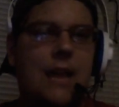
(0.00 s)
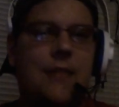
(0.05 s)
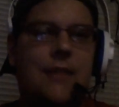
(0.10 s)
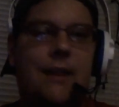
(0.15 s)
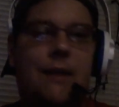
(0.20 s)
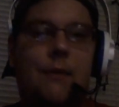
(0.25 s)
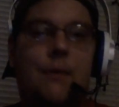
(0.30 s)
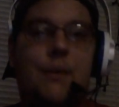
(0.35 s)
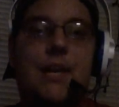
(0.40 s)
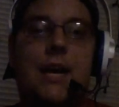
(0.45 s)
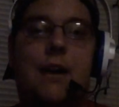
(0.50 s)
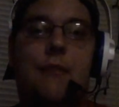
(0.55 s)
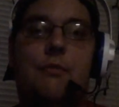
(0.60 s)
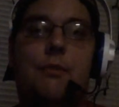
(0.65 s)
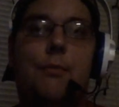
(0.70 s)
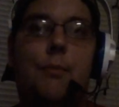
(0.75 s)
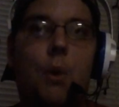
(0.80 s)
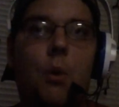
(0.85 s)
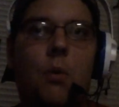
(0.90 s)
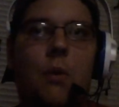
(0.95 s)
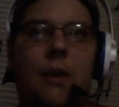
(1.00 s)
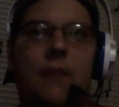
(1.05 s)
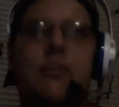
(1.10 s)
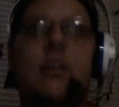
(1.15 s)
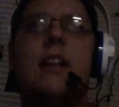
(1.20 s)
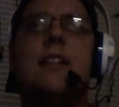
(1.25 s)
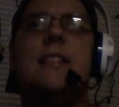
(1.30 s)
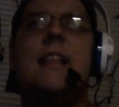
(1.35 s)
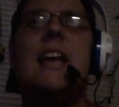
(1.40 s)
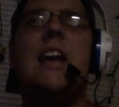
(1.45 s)
Then he went with Alfred Morris.
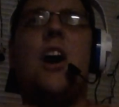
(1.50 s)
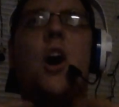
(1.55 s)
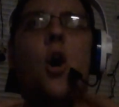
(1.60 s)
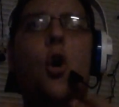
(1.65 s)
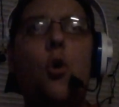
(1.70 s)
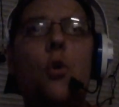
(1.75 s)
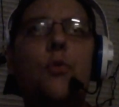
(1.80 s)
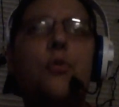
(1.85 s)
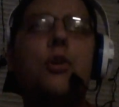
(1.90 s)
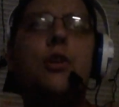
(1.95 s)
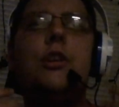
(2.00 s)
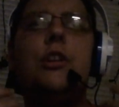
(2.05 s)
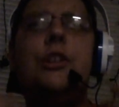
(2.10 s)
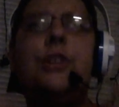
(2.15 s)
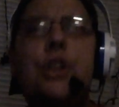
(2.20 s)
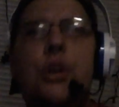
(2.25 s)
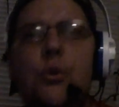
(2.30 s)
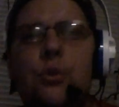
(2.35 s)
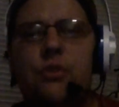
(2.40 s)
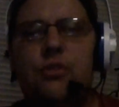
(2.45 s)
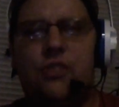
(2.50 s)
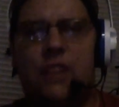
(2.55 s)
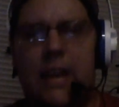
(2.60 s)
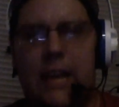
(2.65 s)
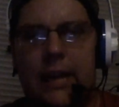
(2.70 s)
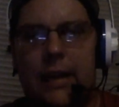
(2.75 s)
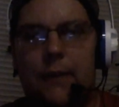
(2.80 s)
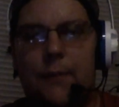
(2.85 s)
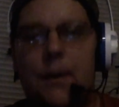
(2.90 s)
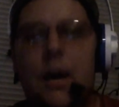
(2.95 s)
They overused
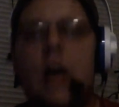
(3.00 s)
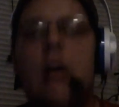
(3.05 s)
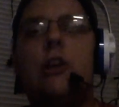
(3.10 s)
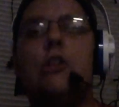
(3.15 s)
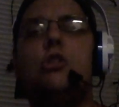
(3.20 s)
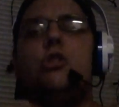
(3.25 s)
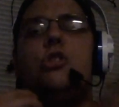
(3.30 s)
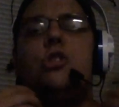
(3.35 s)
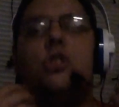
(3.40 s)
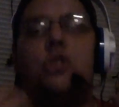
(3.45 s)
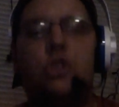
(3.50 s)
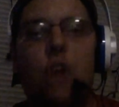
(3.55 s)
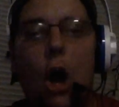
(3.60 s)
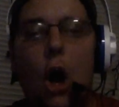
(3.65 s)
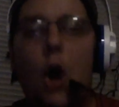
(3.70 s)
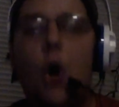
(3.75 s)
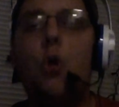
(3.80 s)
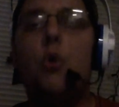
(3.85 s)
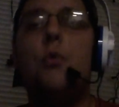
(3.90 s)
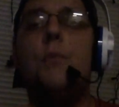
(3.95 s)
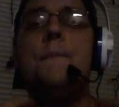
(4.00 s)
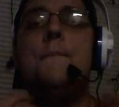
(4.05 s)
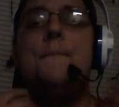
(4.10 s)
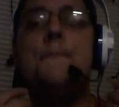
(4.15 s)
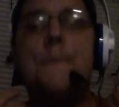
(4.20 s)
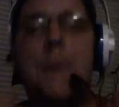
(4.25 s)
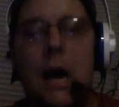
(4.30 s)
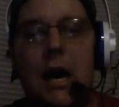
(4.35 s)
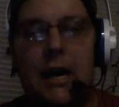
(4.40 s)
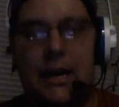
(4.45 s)
him so
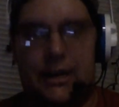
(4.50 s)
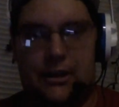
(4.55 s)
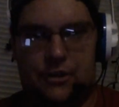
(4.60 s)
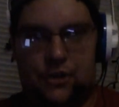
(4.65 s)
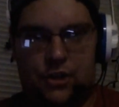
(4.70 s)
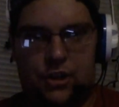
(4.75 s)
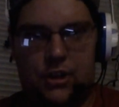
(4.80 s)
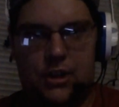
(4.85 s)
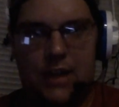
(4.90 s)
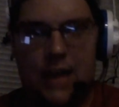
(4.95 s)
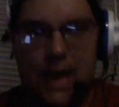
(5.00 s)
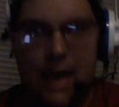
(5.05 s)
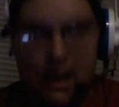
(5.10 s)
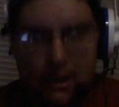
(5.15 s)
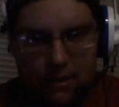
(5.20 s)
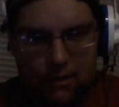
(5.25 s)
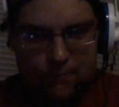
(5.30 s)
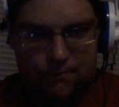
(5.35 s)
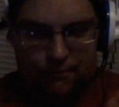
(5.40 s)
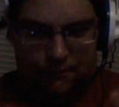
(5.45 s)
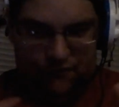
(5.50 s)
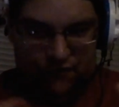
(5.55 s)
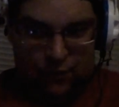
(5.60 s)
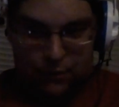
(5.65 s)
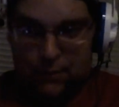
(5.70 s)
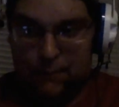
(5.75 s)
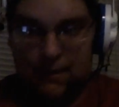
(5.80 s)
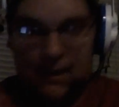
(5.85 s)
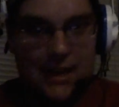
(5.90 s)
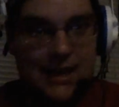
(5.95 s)
much
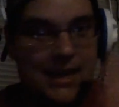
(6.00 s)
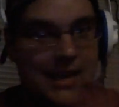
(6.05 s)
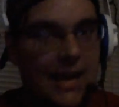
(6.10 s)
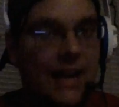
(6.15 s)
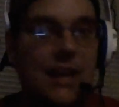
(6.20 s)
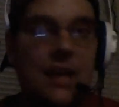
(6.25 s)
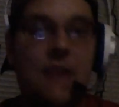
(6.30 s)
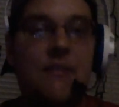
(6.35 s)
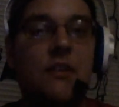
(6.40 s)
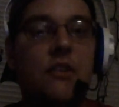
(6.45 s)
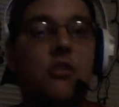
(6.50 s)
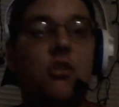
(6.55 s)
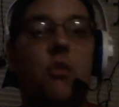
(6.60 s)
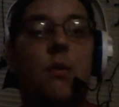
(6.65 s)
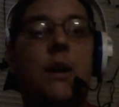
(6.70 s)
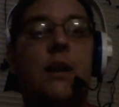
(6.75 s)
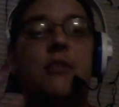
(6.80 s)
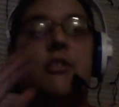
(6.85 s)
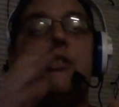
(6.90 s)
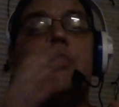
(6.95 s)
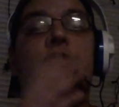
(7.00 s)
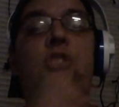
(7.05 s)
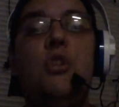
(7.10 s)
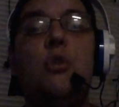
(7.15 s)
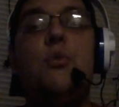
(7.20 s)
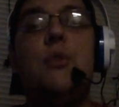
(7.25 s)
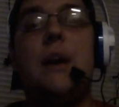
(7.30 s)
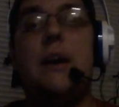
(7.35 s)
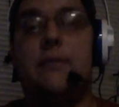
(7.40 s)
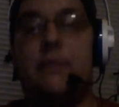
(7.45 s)
from the beginning of his career till
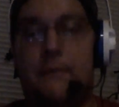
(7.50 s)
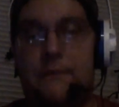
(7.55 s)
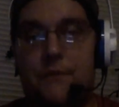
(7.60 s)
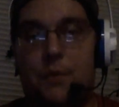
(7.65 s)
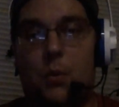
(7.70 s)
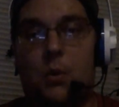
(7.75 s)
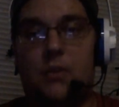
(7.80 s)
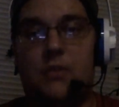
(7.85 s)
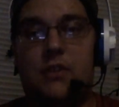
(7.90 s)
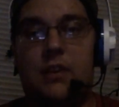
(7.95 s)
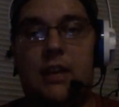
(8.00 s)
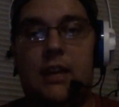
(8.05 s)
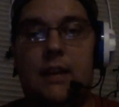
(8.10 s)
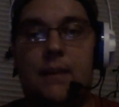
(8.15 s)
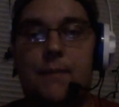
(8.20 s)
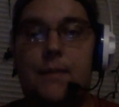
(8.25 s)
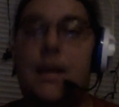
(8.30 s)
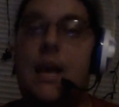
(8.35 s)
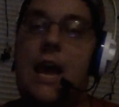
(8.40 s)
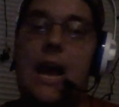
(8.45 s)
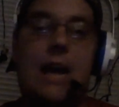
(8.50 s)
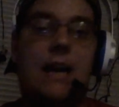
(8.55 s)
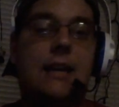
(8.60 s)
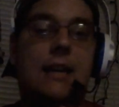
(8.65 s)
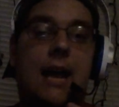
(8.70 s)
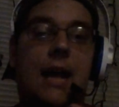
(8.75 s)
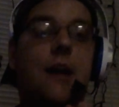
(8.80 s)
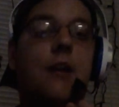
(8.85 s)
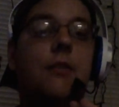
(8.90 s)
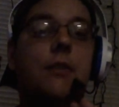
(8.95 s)
2014,
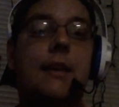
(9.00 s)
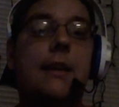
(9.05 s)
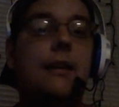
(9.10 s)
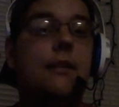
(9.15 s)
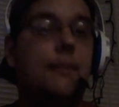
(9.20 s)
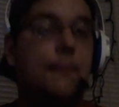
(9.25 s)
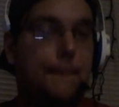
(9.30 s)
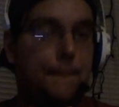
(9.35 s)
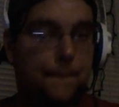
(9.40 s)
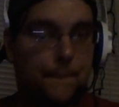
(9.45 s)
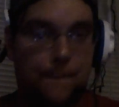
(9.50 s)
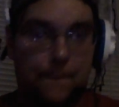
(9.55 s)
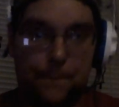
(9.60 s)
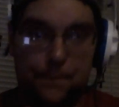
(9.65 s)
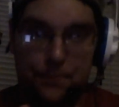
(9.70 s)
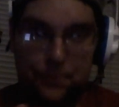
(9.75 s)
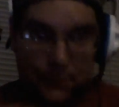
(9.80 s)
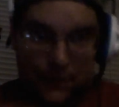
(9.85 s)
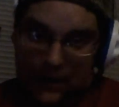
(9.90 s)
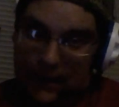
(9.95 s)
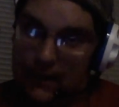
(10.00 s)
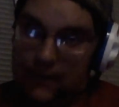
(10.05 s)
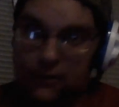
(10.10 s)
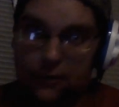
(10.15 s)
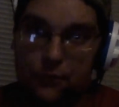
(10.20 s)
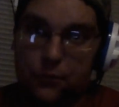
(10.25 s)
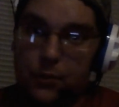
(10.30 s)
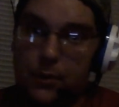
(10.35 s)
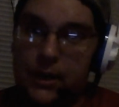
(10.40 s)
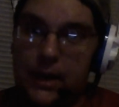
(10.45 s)
and now he's
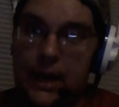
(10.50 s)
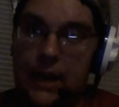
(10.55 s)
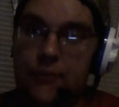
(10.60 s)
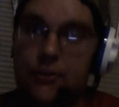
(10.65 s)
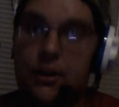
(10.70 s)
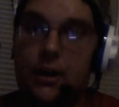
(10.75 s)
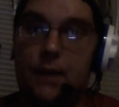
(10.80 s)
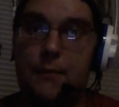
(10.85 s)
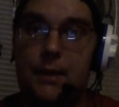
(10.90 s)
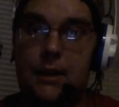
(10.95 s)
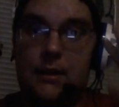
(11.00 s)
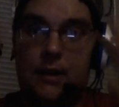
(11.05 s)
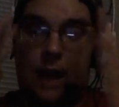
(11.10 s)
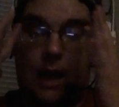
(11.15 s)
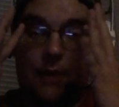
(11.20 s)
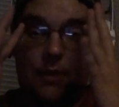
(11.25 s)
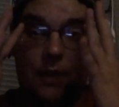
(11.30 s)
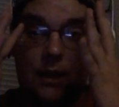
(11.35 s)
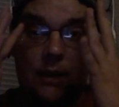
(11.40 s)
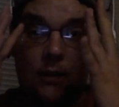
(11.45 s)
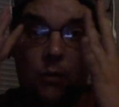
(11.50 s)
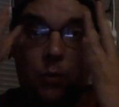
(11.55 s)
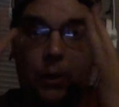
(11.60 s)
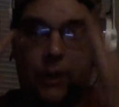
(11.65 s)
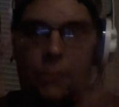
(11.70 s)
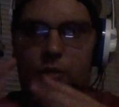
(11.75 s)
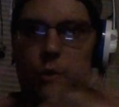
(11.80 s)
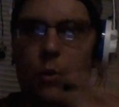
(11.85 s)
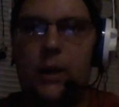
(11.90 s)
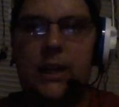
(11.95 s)
a free agent. I mean, I think he's
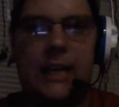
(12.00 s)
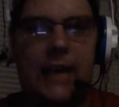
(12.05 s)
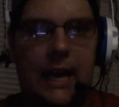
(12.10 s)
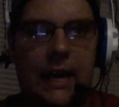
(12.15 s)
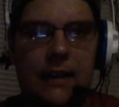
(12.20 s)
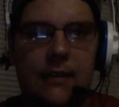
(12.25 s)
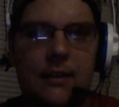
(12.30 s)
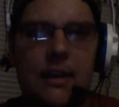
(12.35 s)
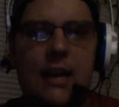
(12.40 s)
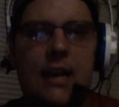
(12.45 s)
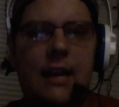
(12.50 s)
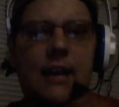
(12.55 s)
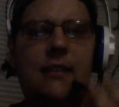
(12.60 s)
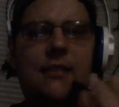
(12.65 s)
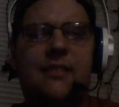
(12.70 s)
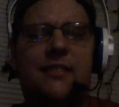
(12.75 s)
28.